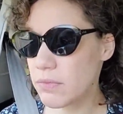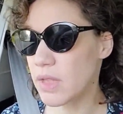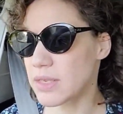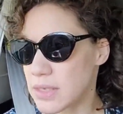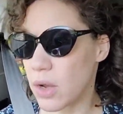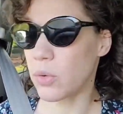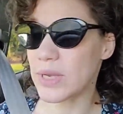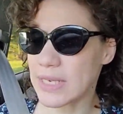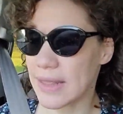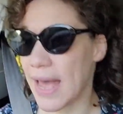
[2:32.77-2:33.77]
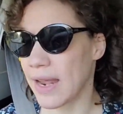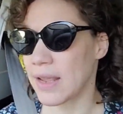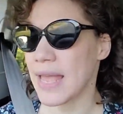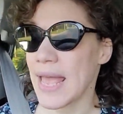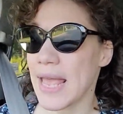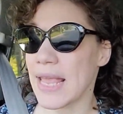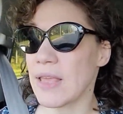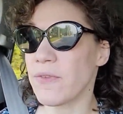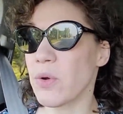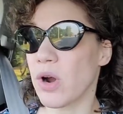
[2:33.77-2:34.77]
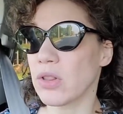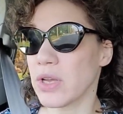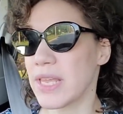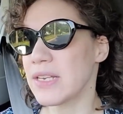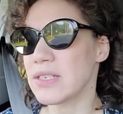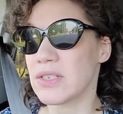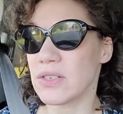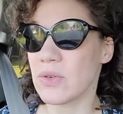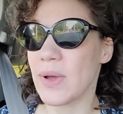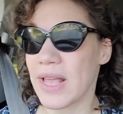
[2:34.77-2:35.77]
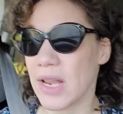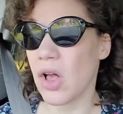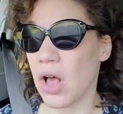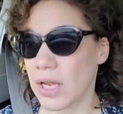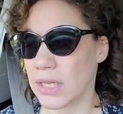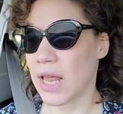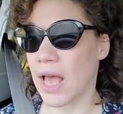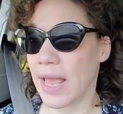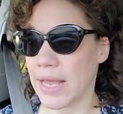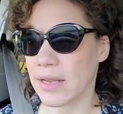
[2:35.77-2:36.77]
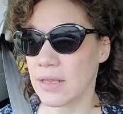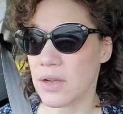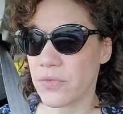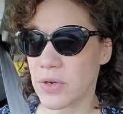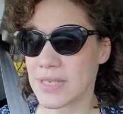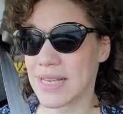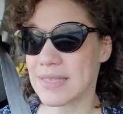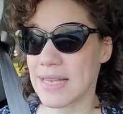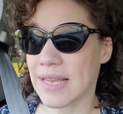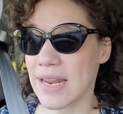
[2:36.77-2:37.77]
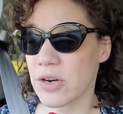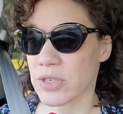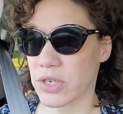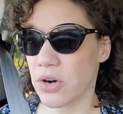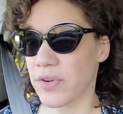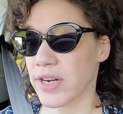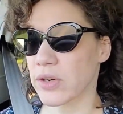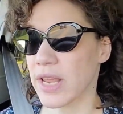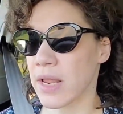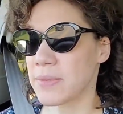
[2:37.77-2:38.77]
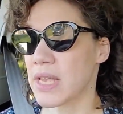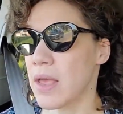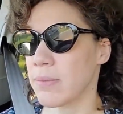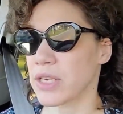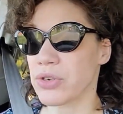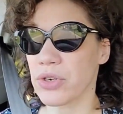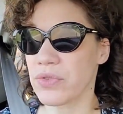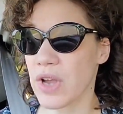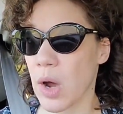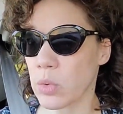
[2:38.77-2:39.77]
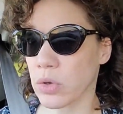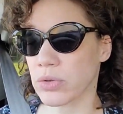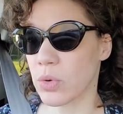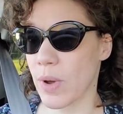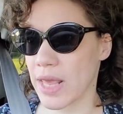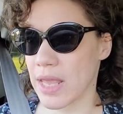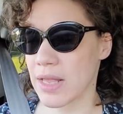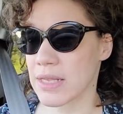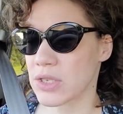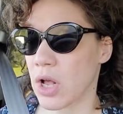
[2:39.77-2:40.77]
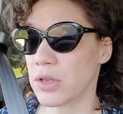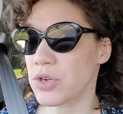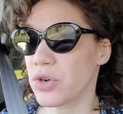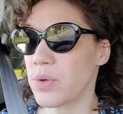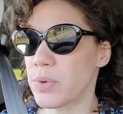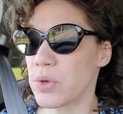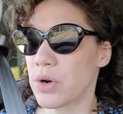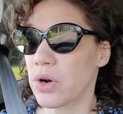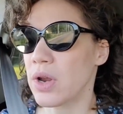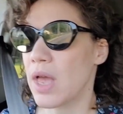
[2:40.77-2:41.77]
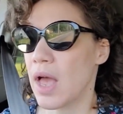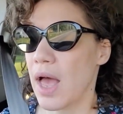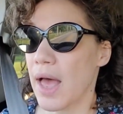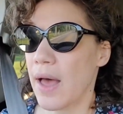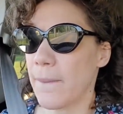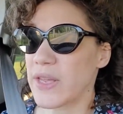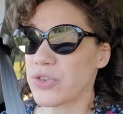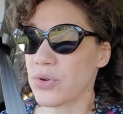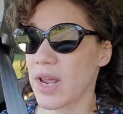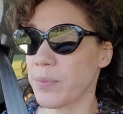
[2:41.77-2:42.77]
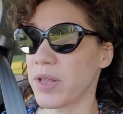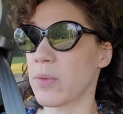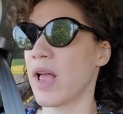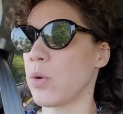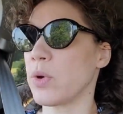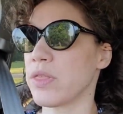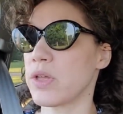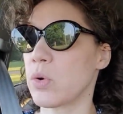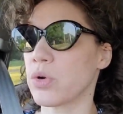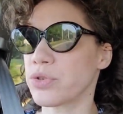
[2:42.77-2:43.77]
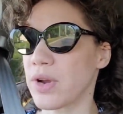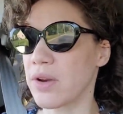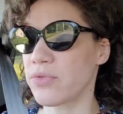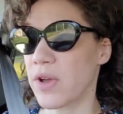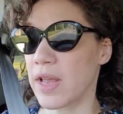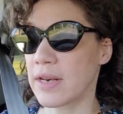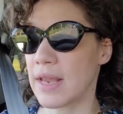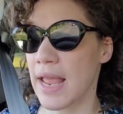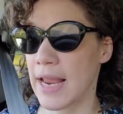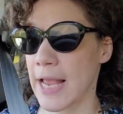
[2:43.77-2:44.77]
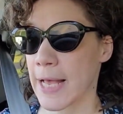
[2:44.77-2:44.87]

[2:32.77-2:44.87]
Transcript: So we did that. If you are looking to do any online 1st Ed, 2nd Ed, or Starfinder games, make sure you've got Roll20 installed on your computer, and try to play around with it, or try to find a